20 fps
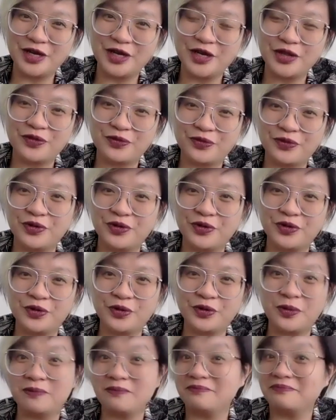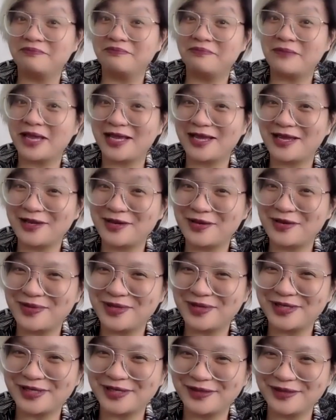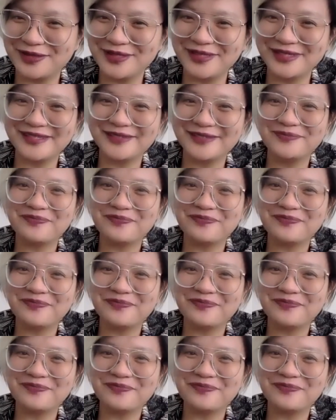through making new musicals.